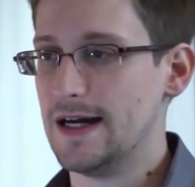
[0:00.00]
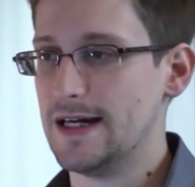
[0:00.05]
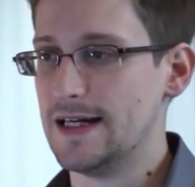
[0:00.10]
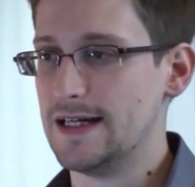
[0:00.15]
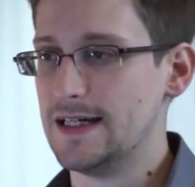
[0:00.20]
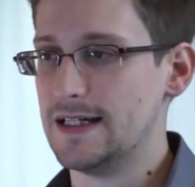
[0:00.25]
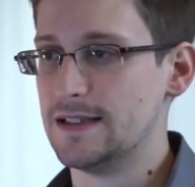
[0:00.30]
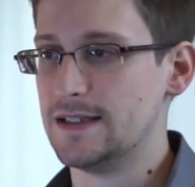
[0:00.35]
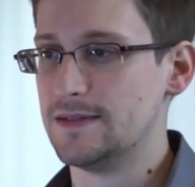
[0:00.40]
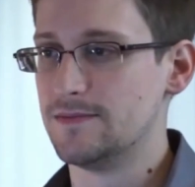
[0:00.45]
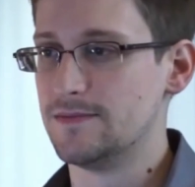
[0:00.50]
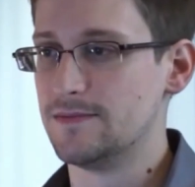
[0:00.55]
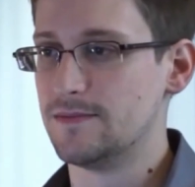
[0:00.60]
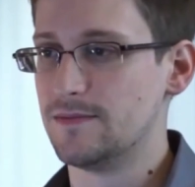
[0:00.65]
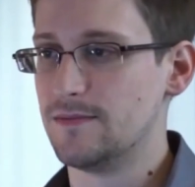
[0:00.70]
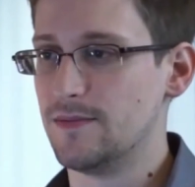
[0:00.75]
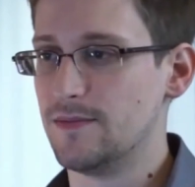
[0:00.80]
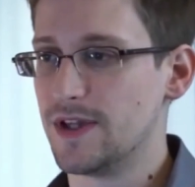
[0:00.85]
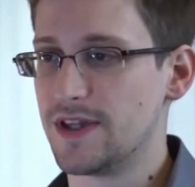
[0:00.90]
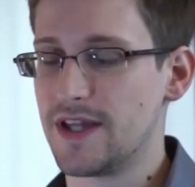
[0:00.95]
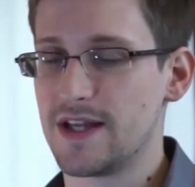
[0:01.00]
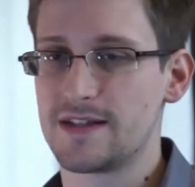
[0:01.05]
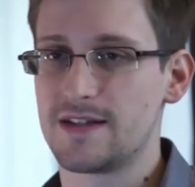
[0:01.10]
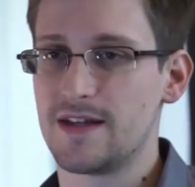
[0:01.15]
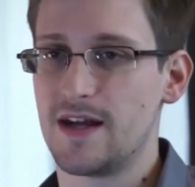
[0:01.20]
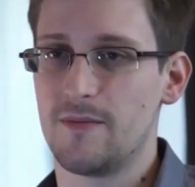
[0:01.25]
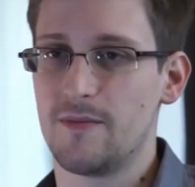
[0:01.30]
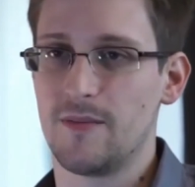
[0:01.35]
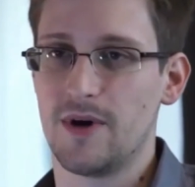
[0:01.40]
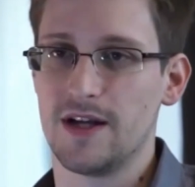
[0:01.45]
But
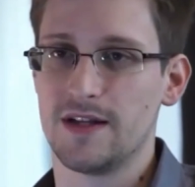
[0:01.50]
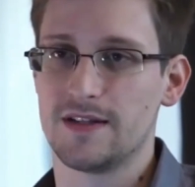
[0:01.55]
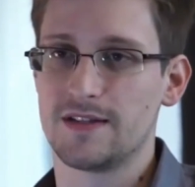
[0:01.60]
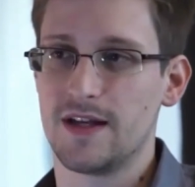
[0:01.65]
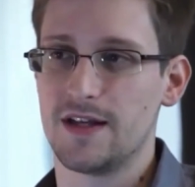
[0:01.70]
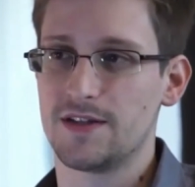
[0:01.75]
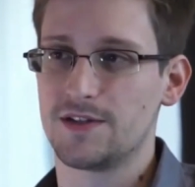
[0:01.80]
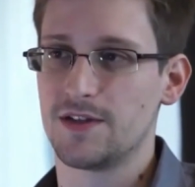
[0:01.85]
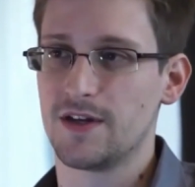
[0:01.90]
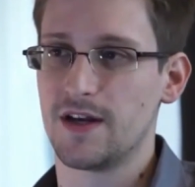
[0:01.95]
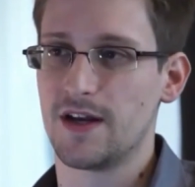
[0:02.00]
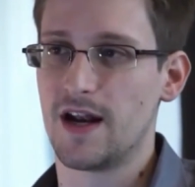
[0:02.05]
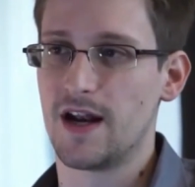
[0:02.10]
that's not my intention.